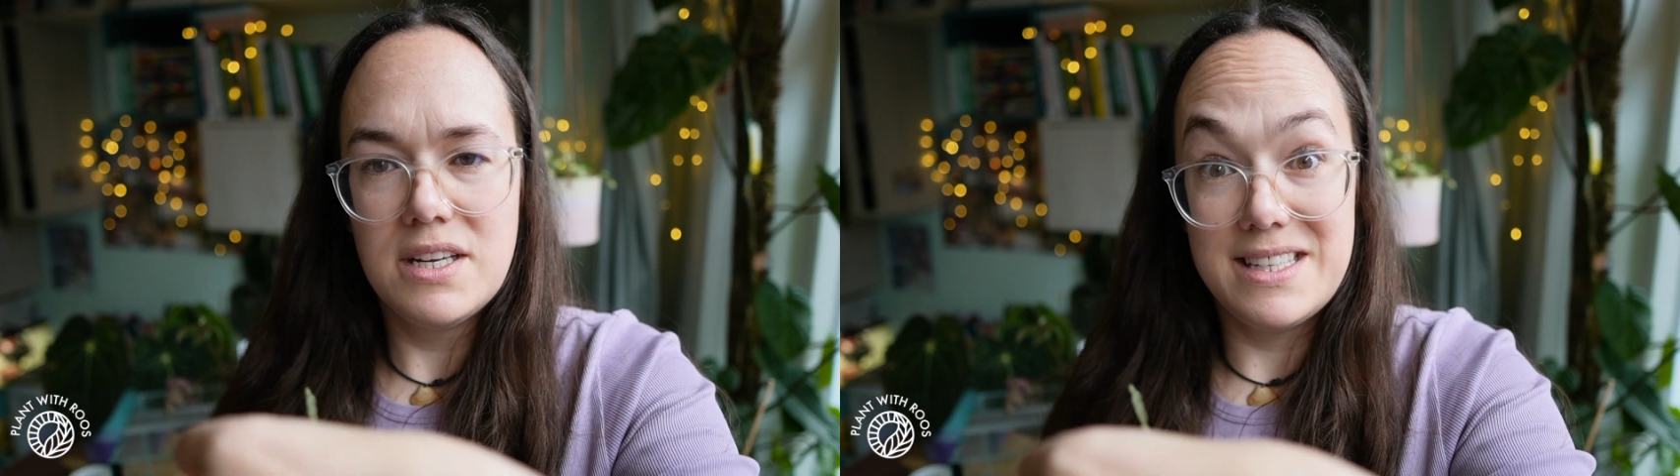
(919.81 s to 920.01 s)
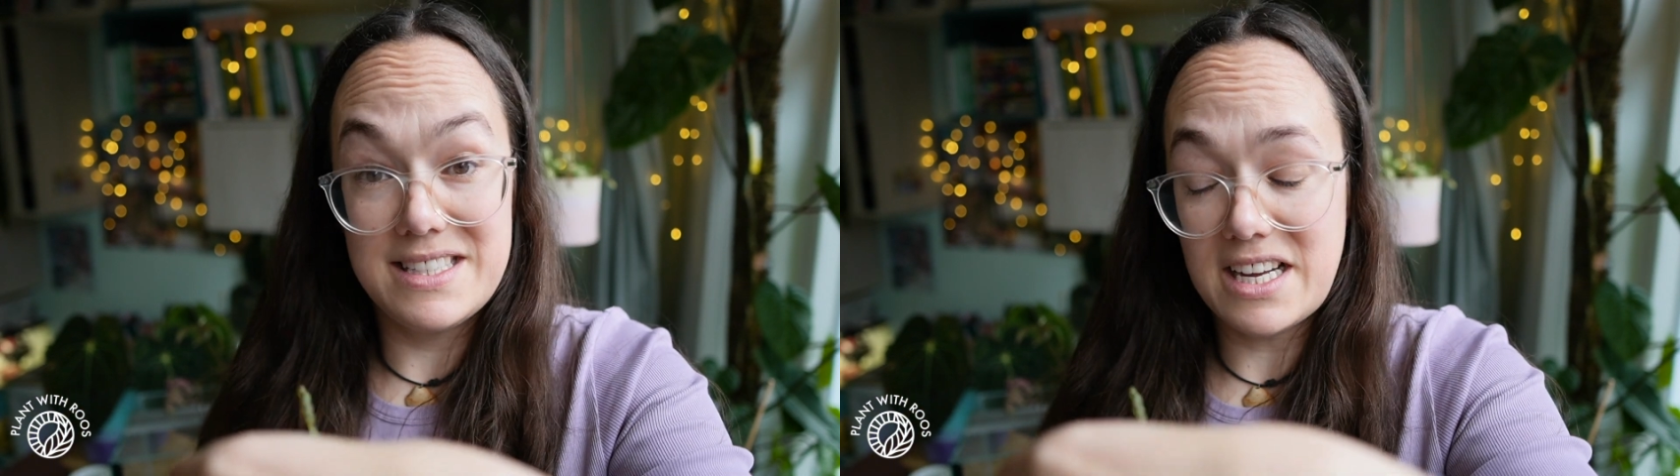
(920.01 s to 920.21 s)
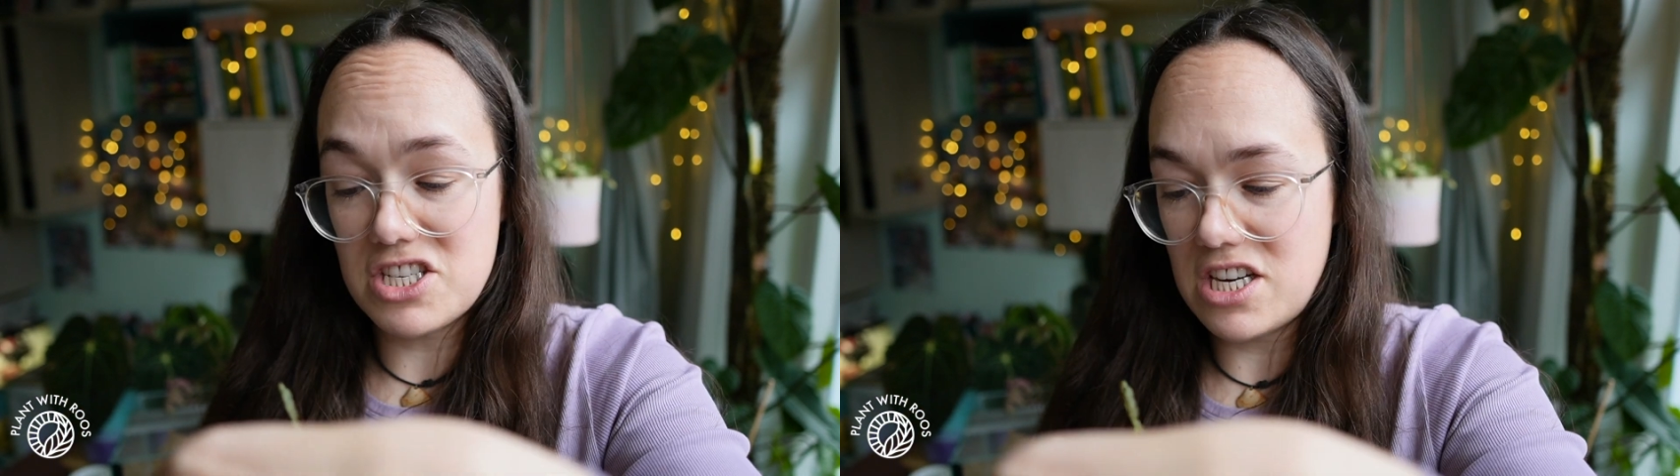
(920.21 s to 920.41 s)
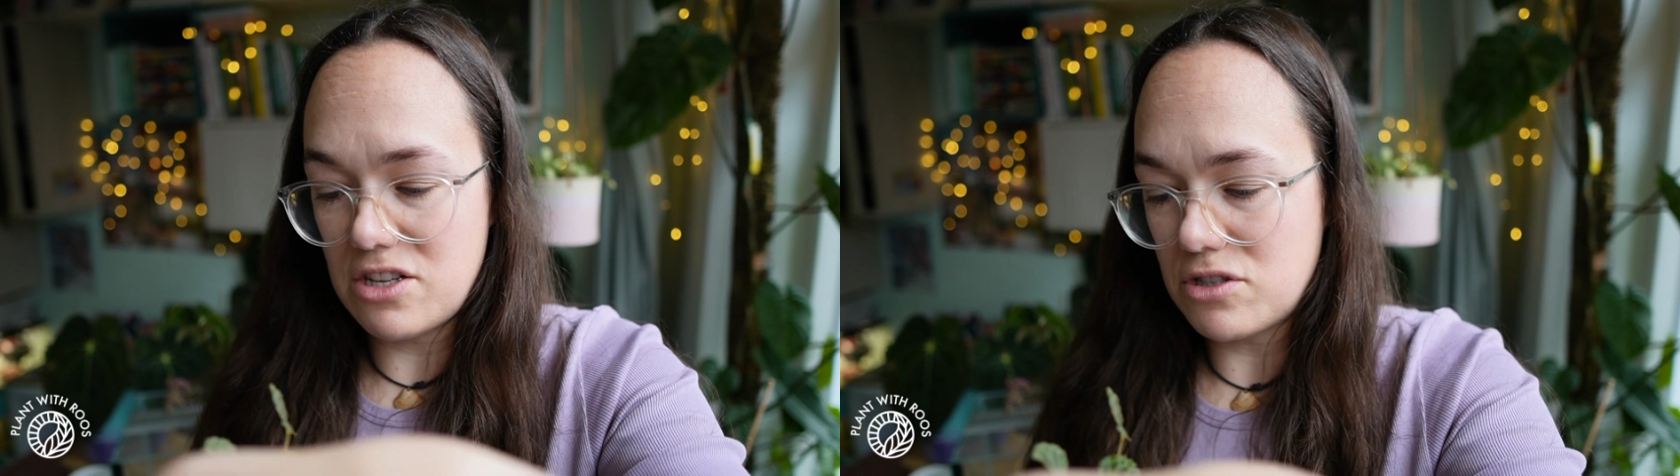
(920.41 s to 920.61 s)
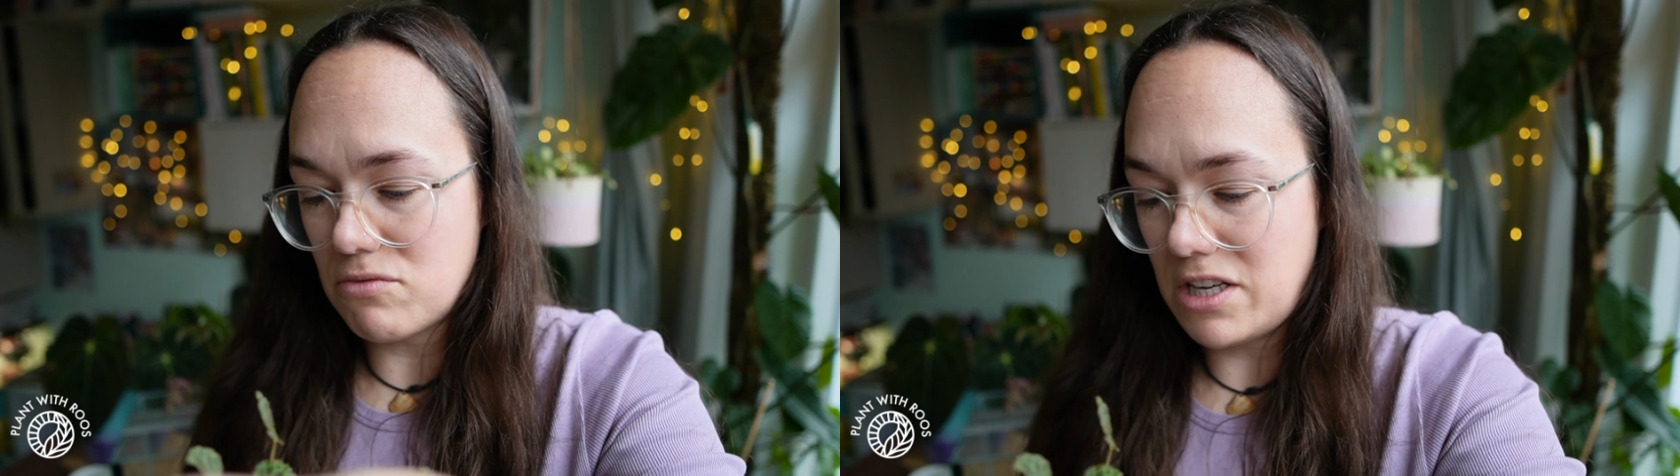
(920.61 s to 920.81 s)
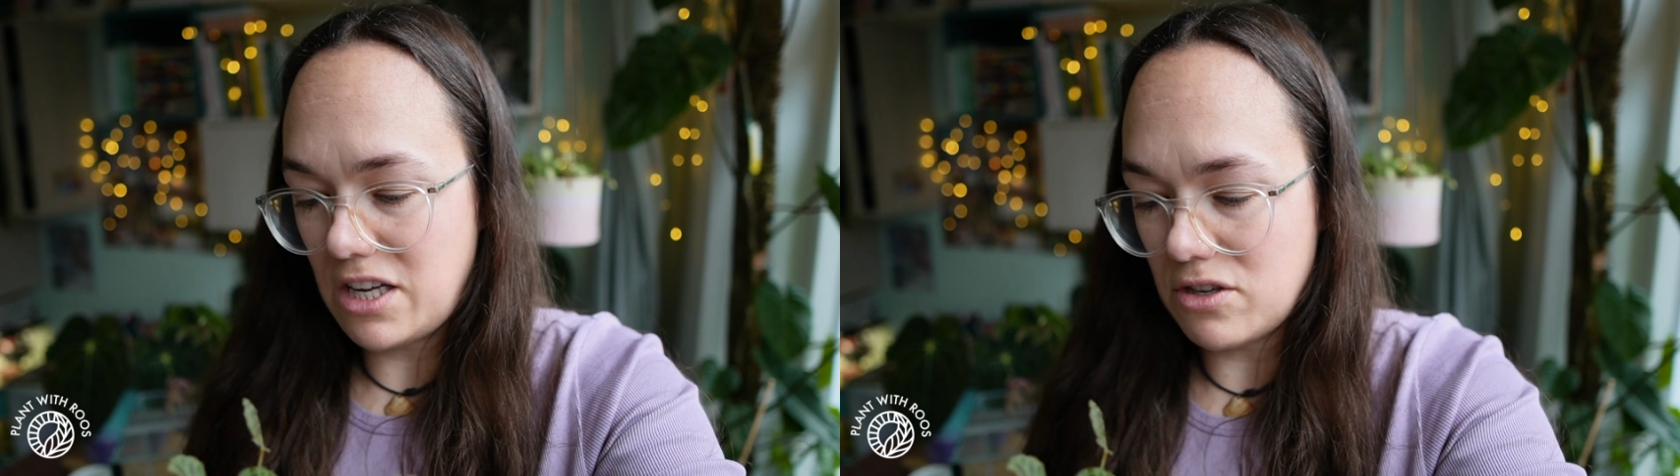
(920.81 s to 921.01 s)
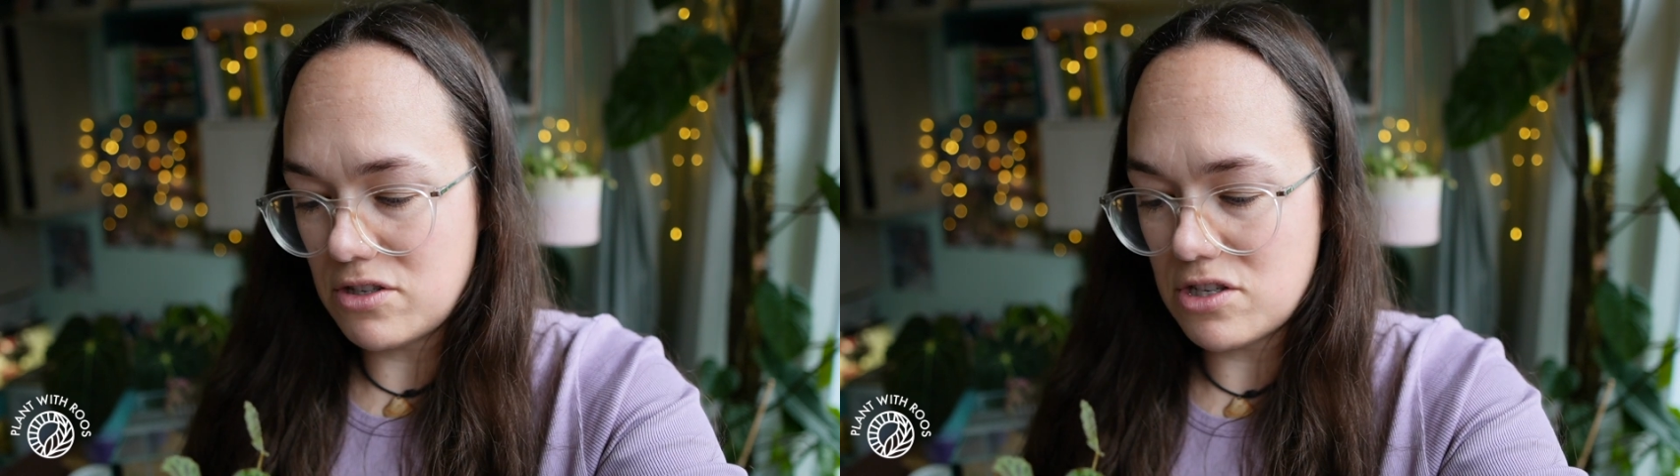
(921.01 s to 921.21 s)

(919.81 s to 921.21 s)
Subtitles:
this actually looks really good.